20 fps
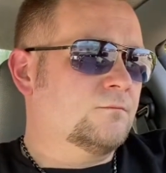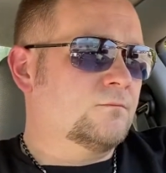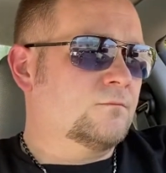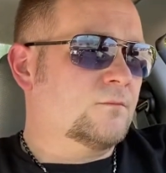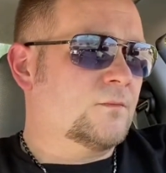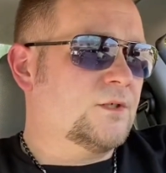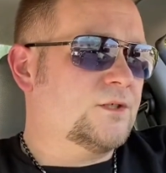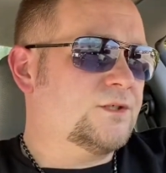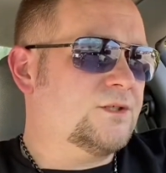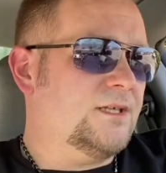
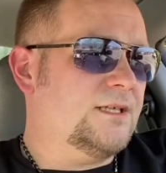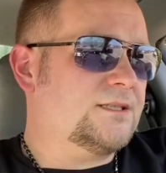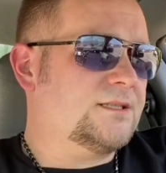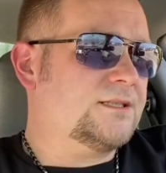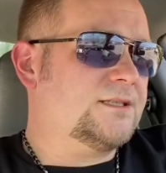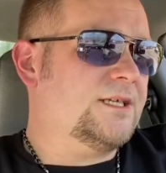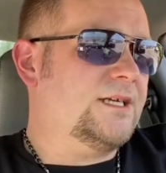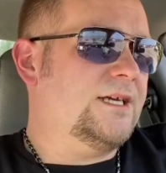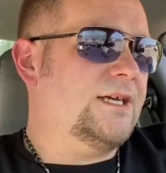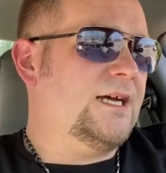So let's
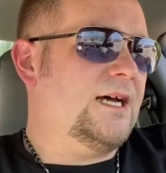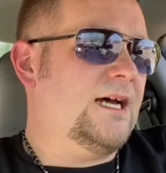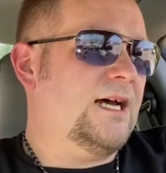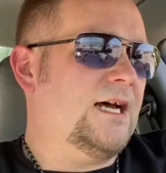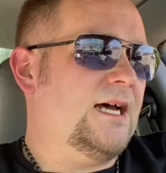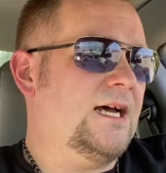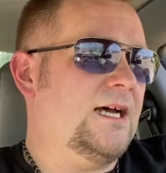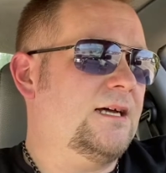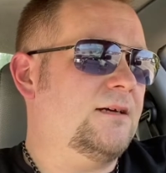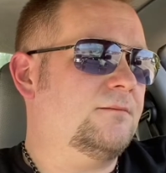see,
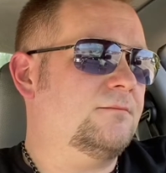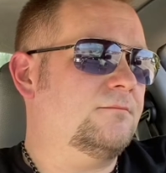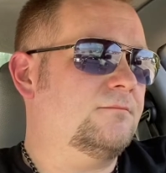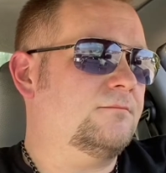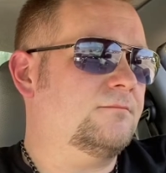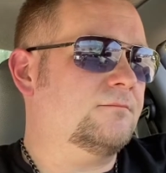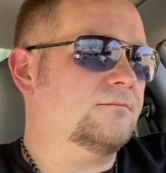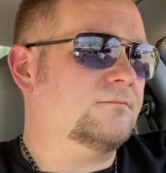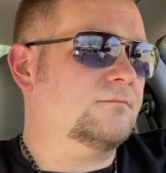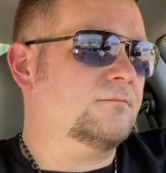the
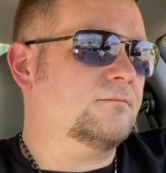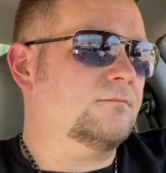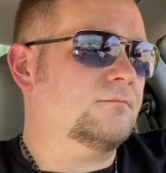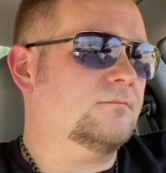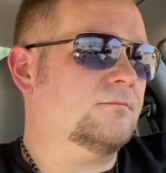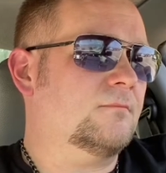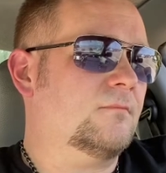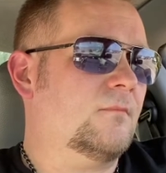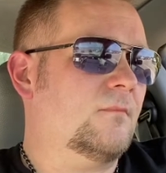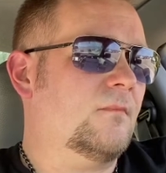
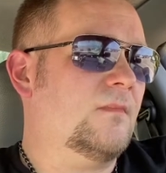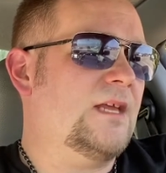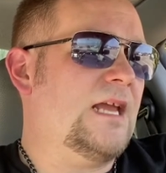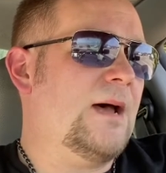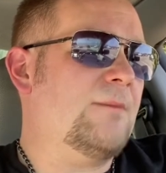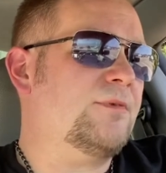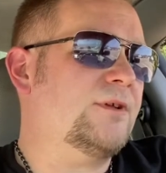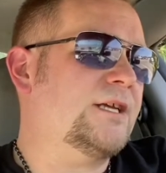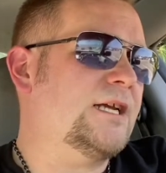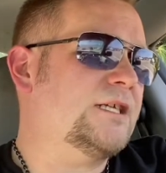
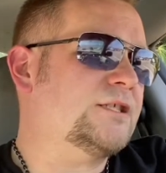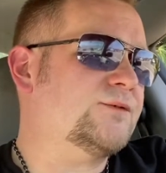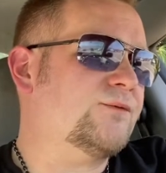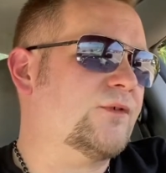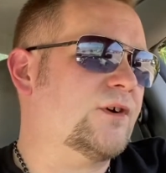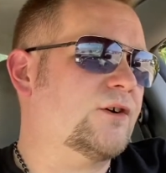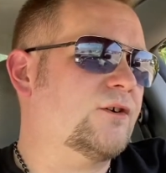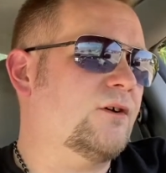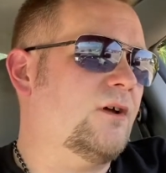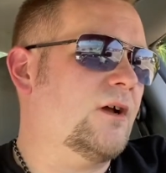application
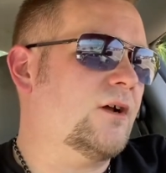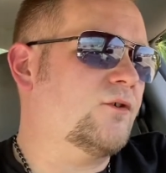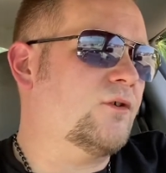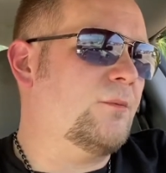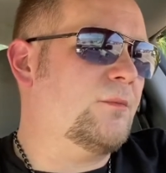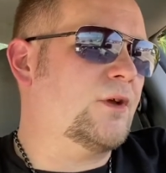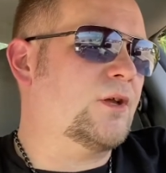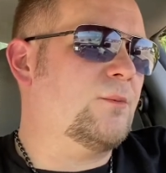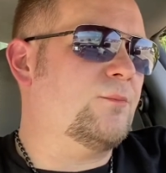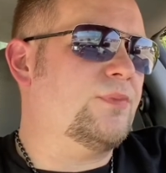for a
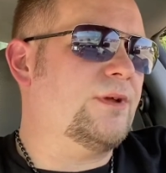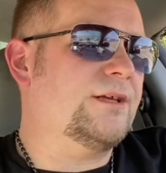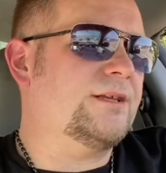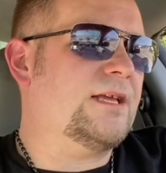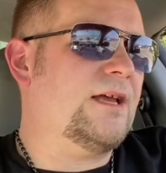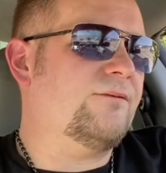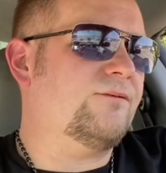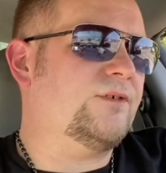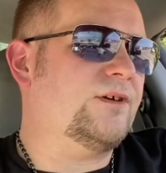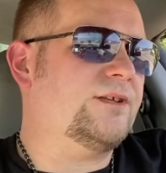criminal complaint
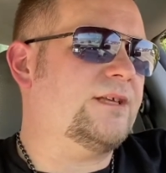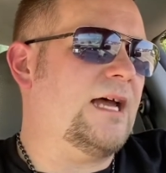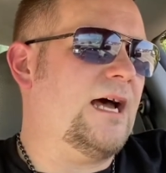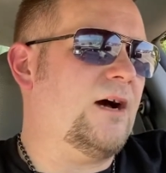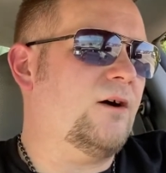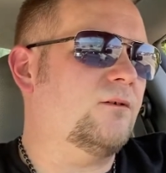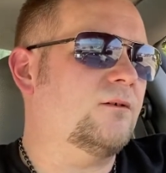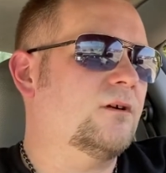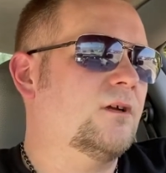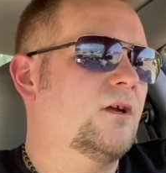that I filled
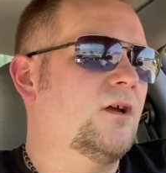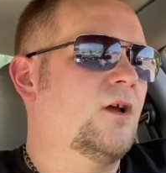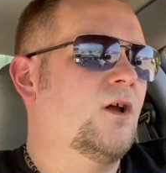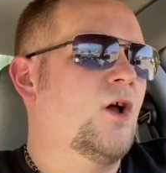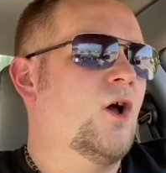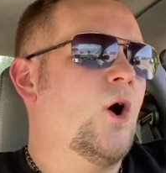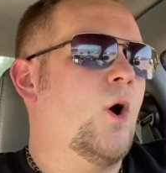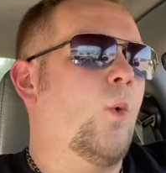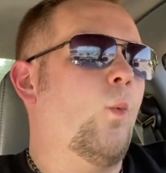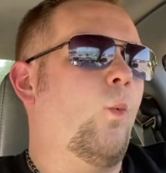out,
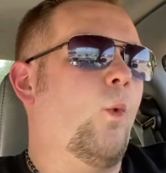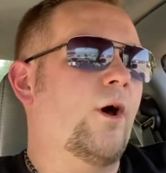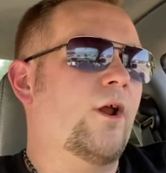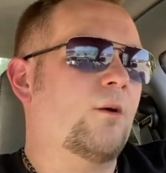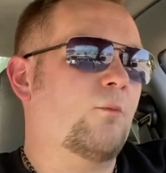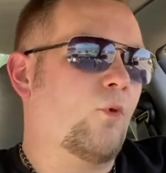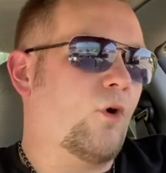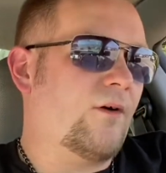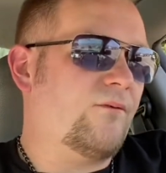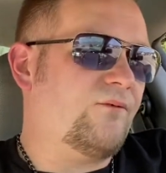one or
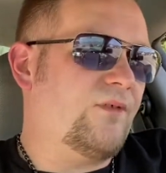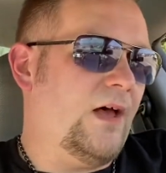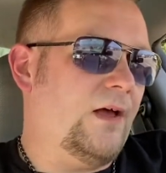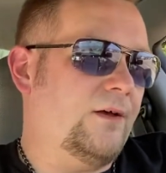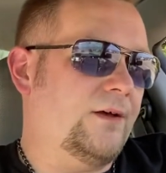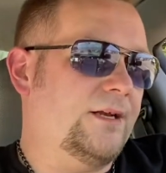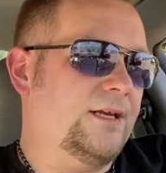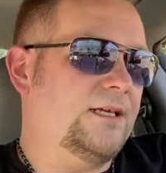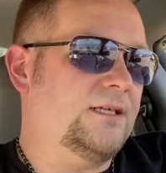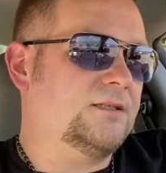more
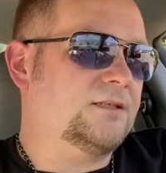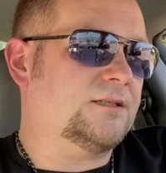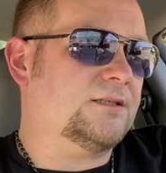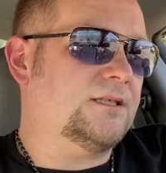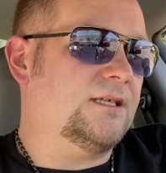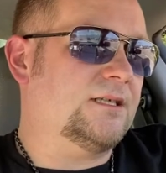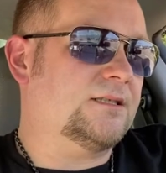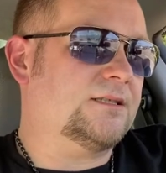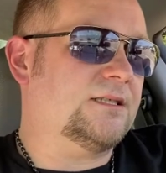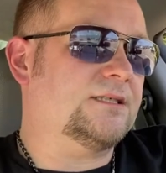felonies,
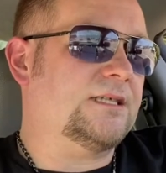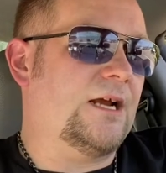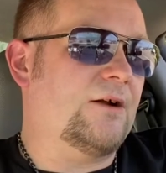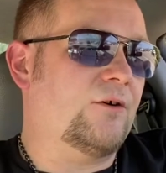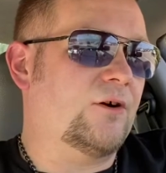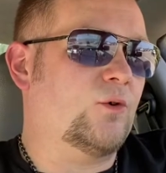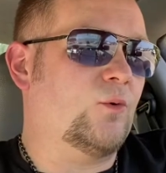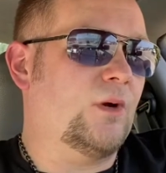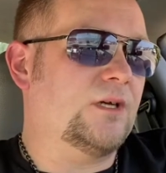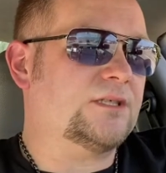and it says I
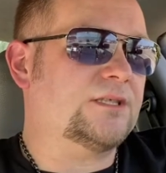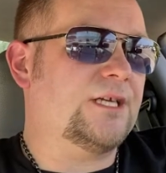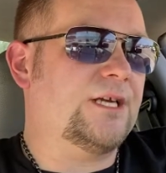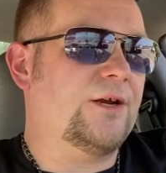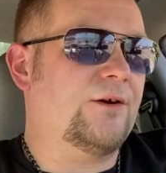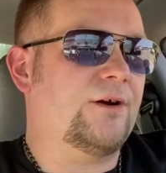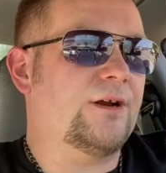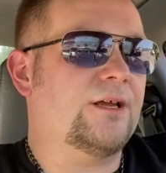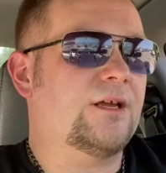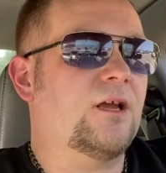request a
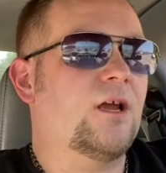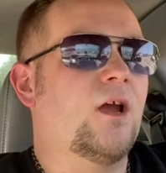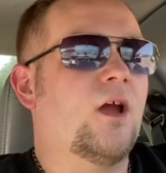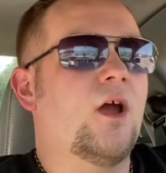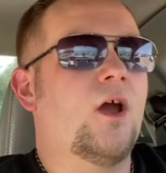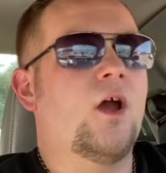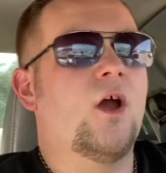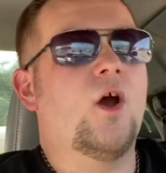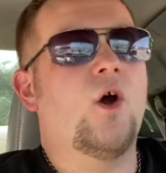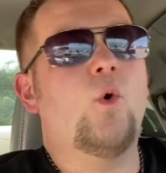hearing
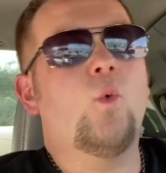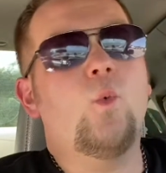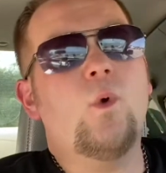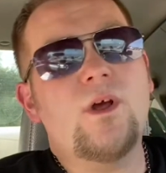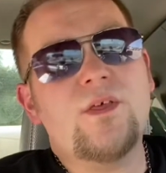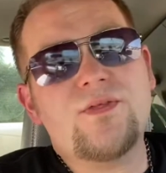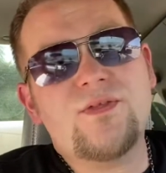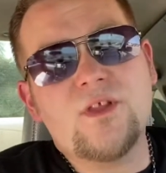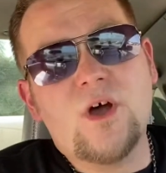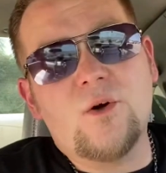
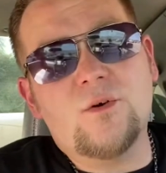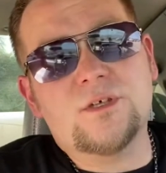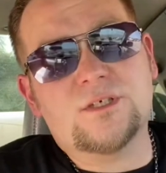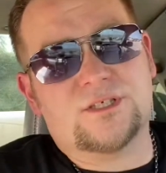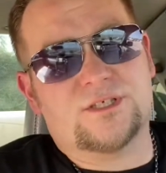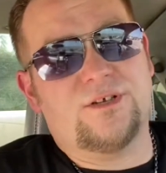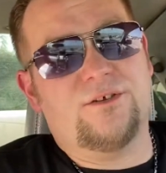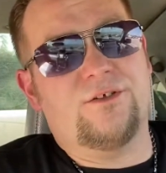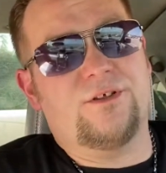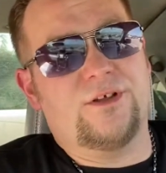with
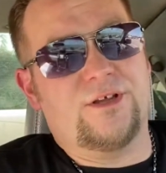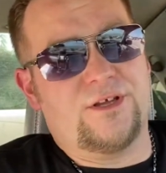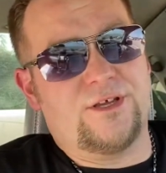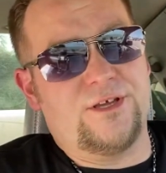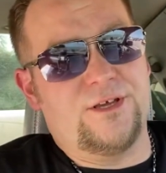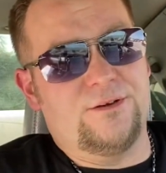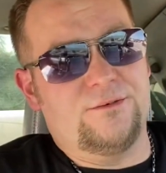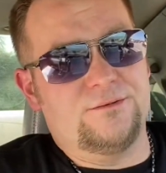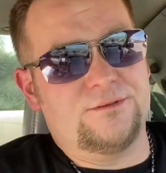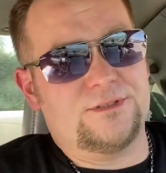notice to the
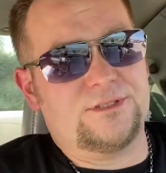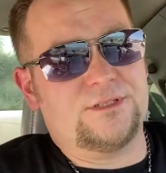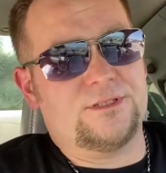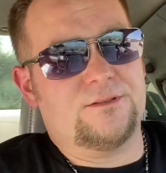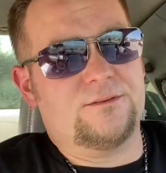accused.